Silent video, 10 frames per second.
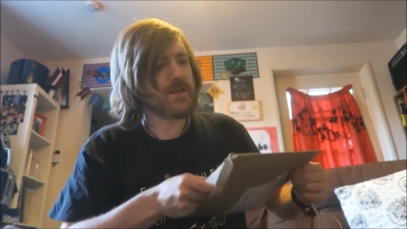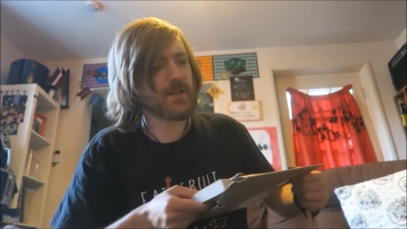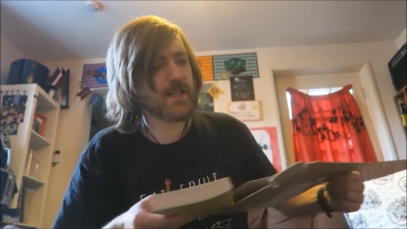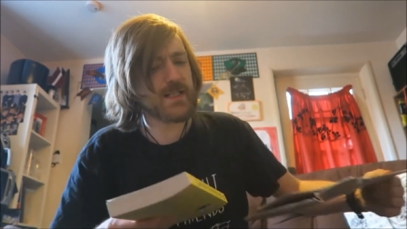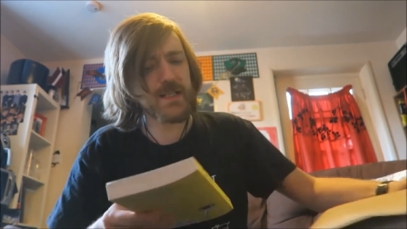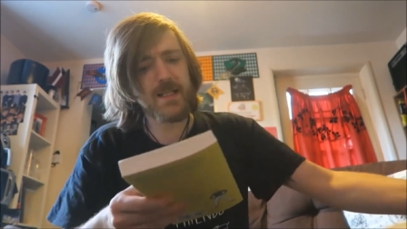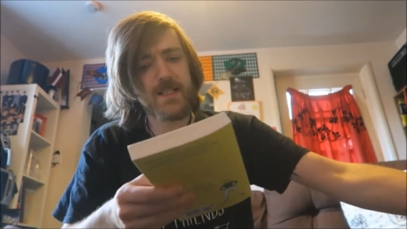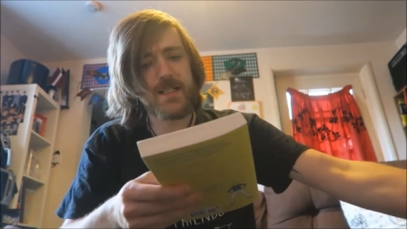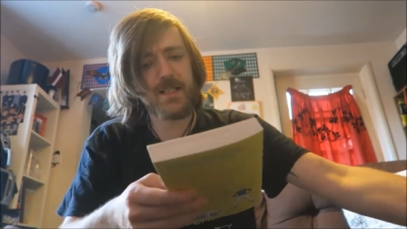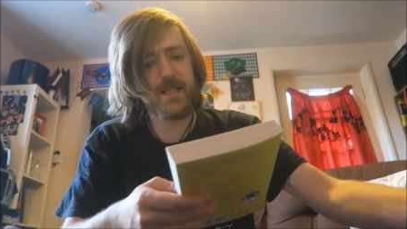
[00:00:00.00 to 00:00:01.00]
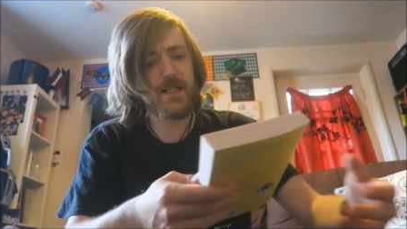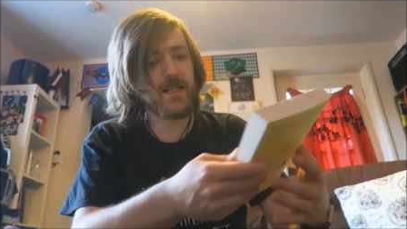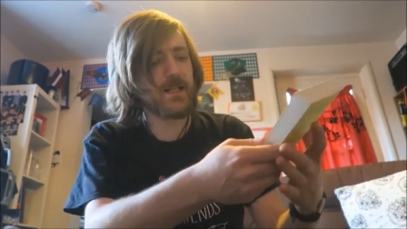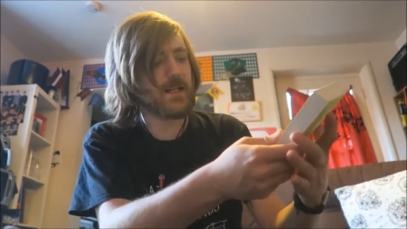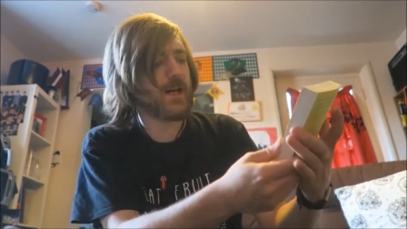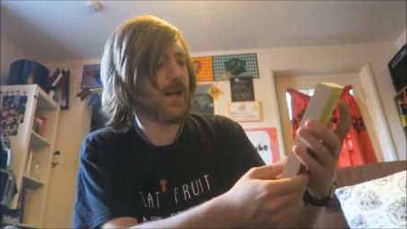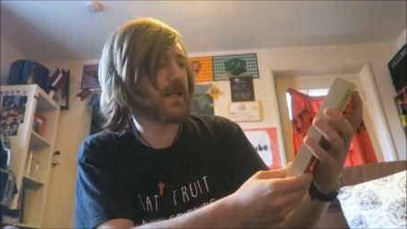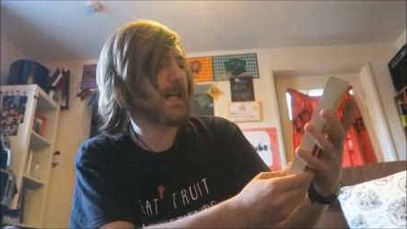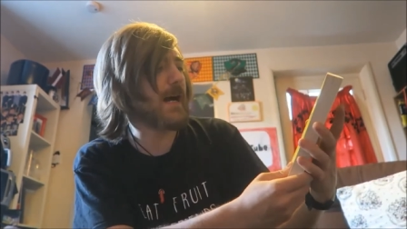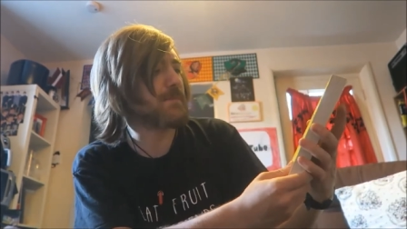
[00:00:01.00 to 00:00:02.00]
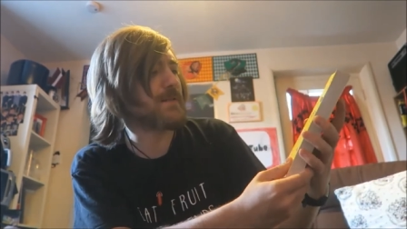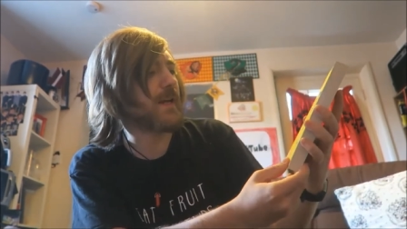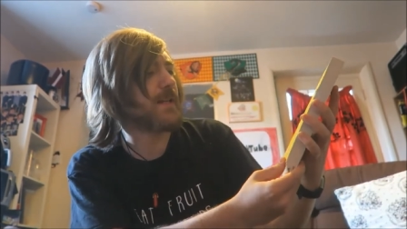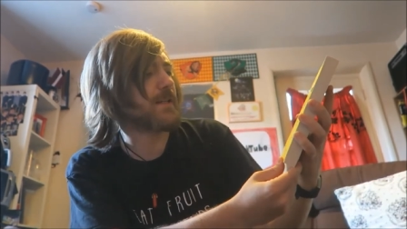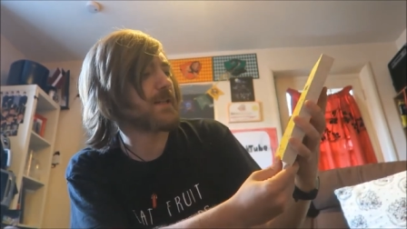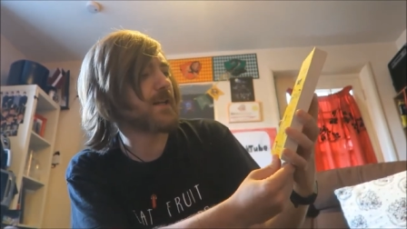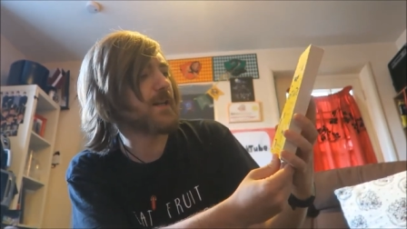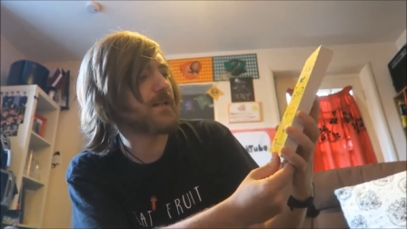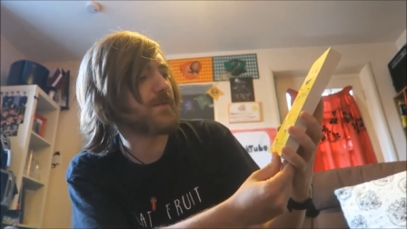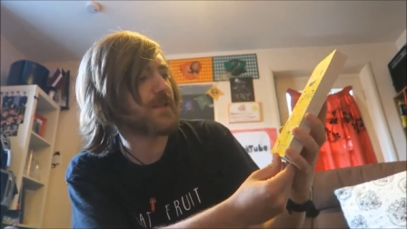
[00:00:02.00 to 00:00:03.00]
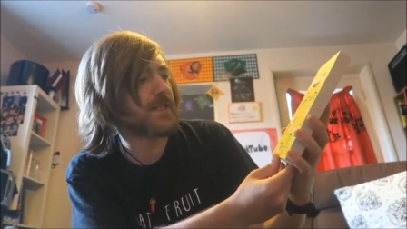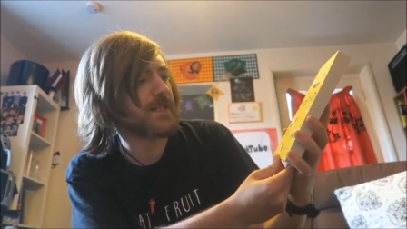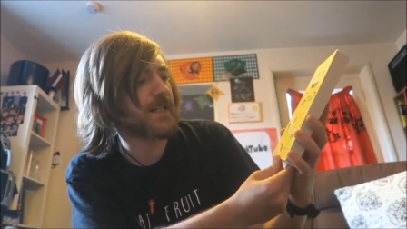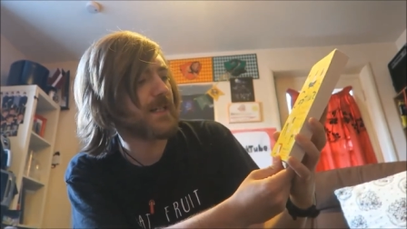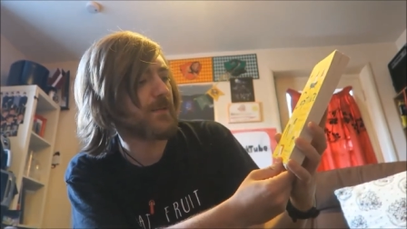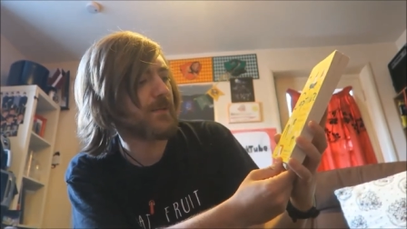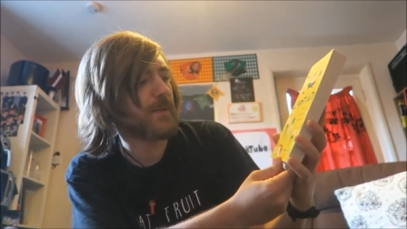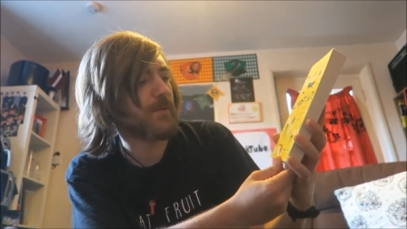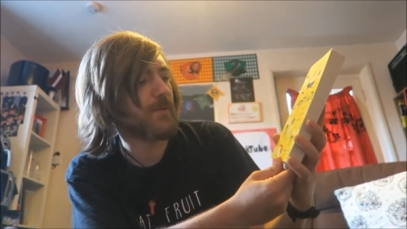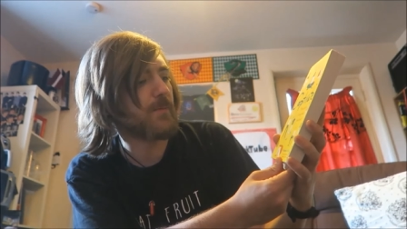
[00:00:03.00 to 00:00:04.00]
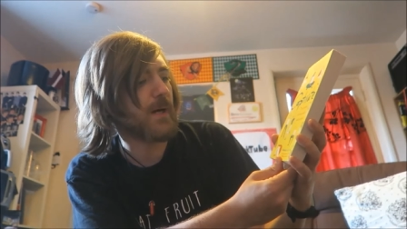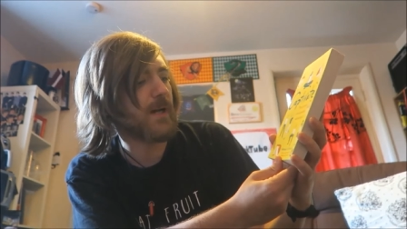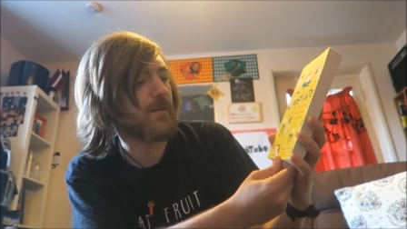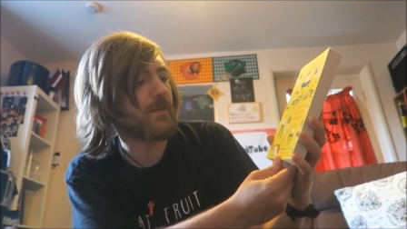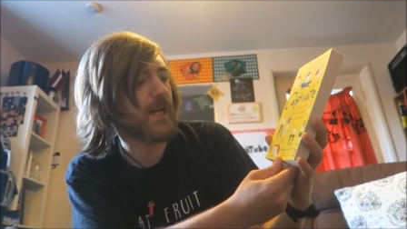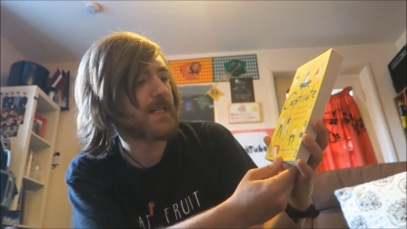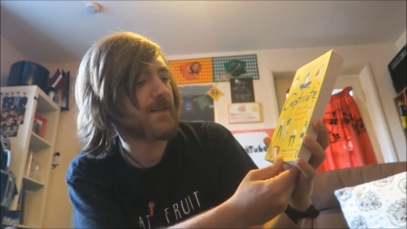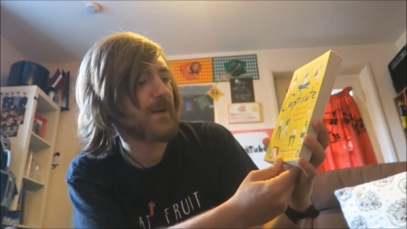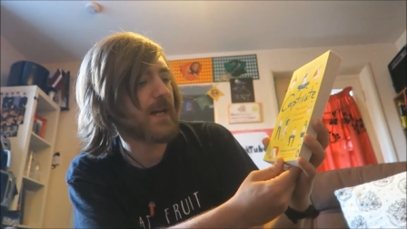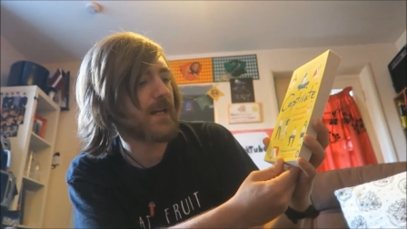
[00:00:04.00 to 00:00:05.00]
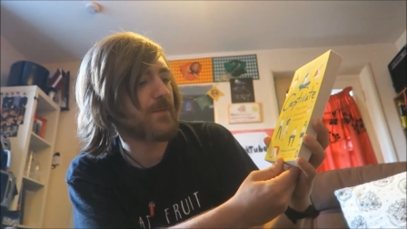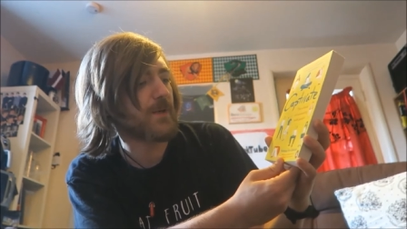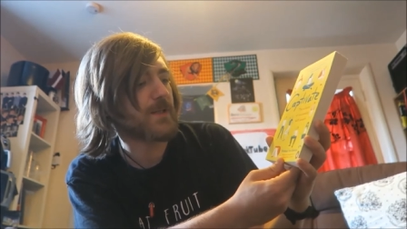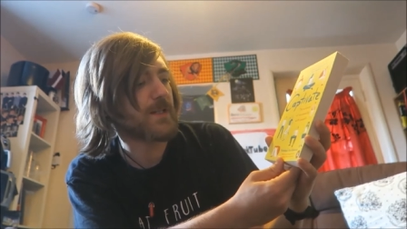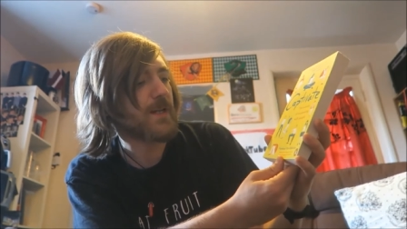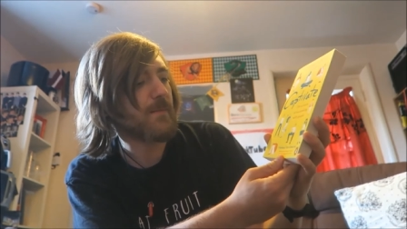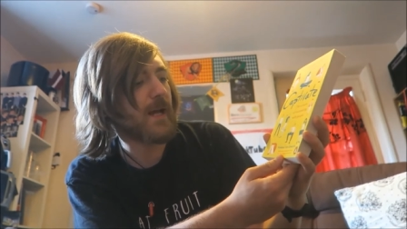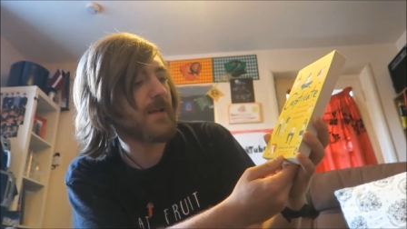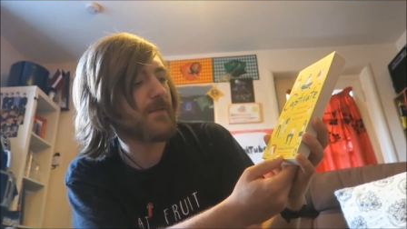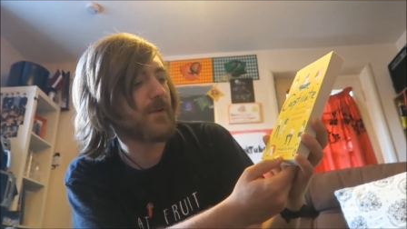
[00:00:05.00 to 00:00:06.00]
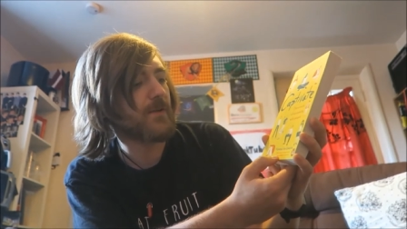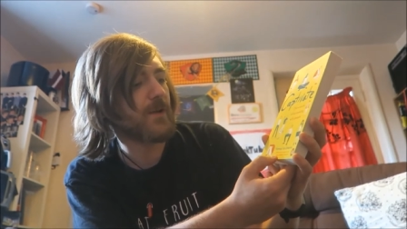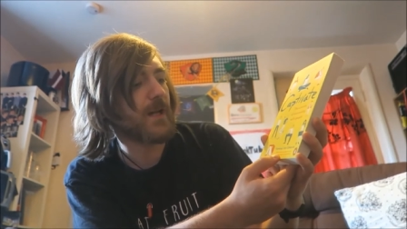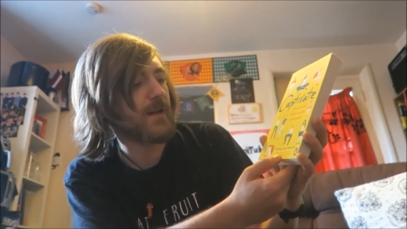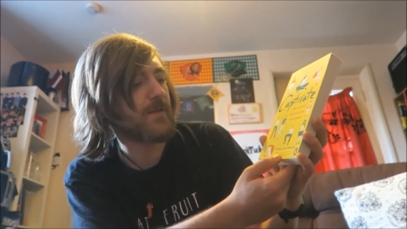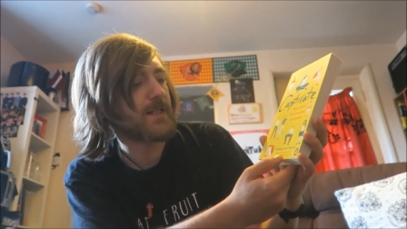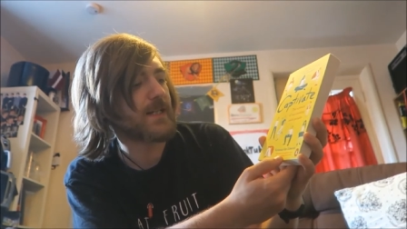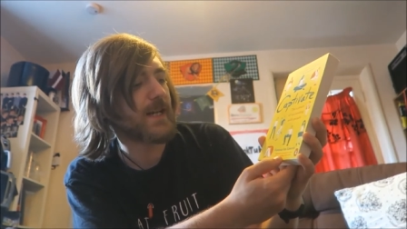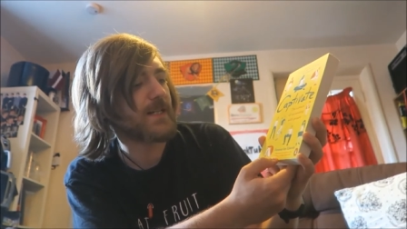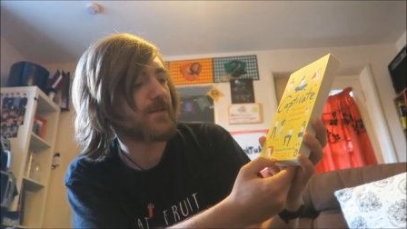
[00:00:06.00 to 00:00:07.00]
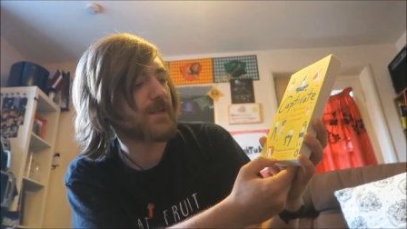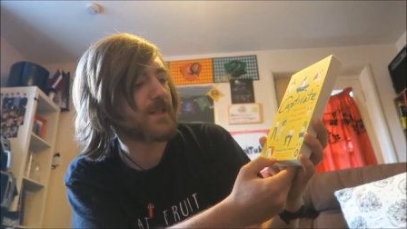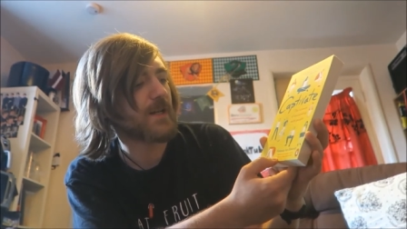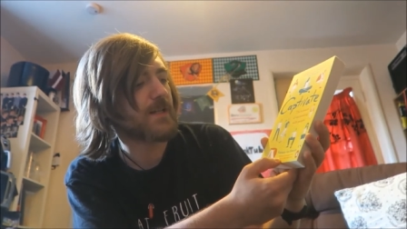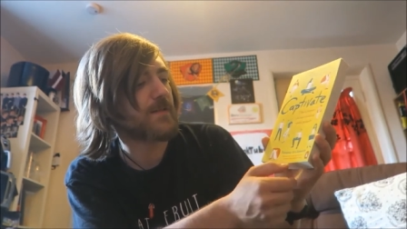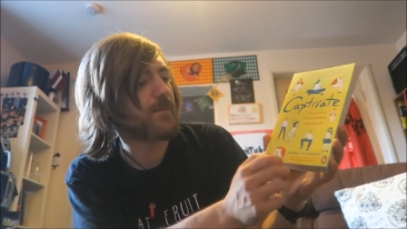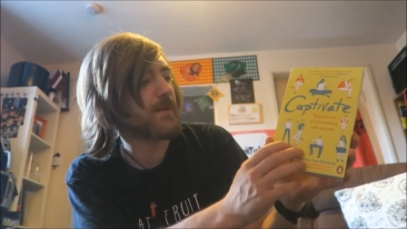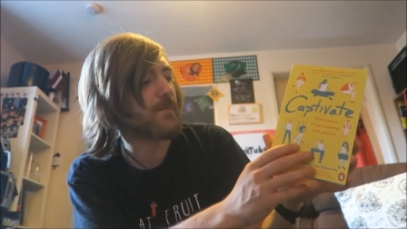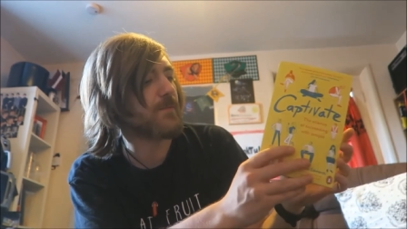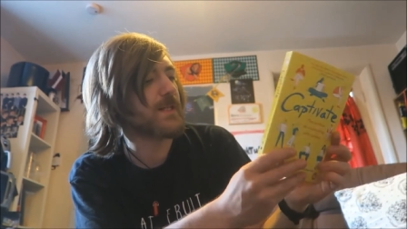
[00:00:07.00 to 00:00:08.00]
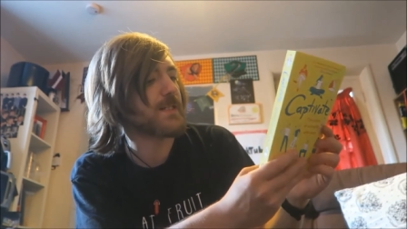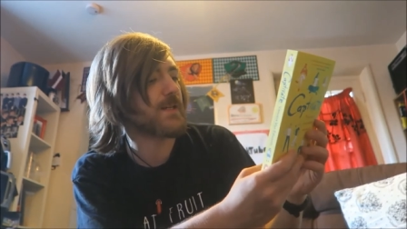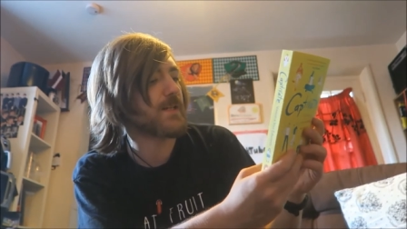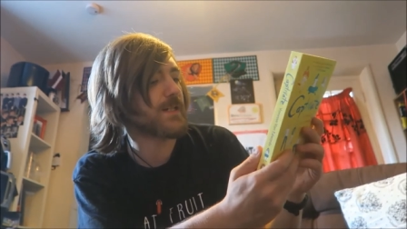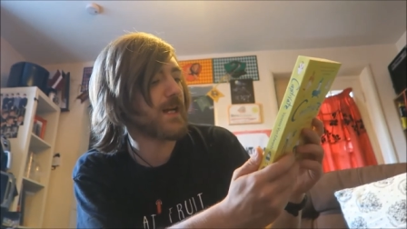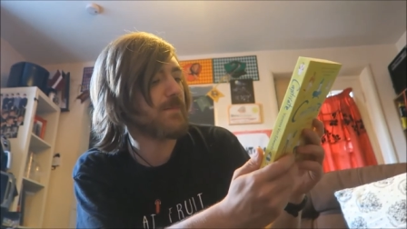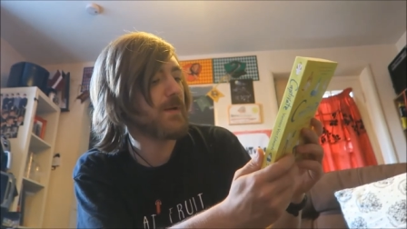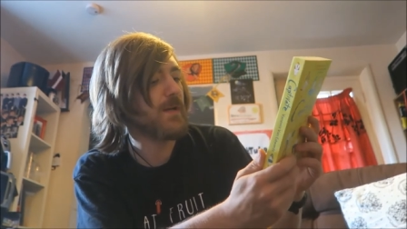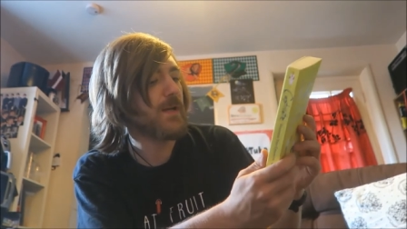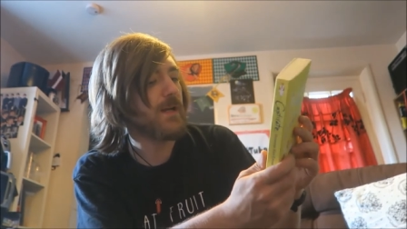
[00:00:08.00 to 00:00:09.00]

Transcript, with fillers: So this is Captivate, The Science of Succeeding with People by Vanessa Van Edwards, behavioural investigator at the Science of People Research Lab.